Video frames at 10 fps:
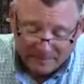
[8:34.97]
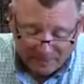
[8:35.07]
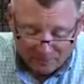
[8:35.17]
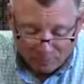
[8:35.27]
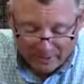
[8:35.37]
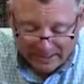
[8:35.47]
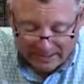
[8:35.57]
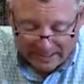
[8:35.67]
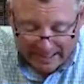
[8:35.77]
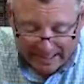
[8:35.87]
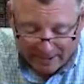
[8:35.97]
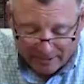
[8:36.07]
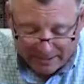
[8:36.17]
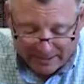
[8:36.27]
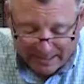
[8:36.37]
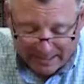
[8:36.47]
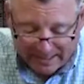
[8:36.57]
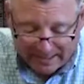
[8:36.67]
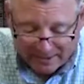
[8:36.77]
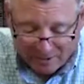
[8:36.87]
reached out his
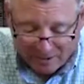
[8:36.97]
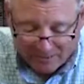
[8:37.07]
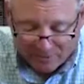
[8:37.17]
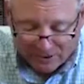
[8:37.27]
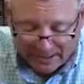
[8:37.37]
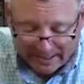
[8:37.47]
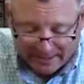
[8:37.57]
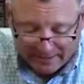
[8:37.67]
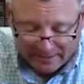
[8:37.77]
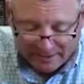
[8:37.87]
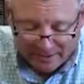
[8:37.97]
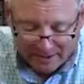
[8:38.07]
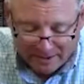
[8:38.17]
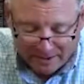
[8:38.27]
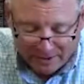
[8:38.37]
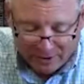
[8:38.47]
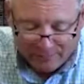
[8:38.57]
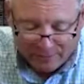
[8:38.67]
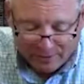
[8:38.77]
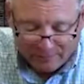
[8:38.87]
hand and caught him, saying, "You
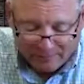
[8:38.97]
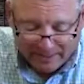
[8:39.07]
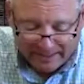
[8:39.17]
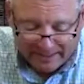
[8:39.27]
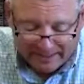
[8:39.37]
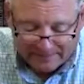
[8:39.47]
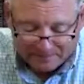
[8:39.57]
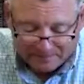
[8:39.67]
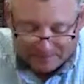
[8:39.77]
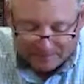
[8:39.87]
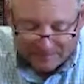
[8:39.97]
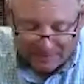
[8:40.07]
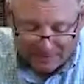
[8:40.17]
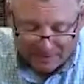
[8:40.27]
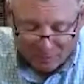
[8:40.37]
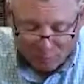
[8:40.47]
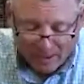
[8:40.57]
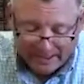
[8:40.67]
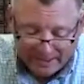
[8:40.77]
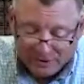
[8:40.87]
have little faith.
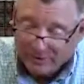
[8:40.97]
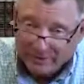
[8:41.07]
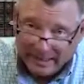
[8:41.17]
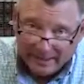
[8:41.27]
Why did you doubt?"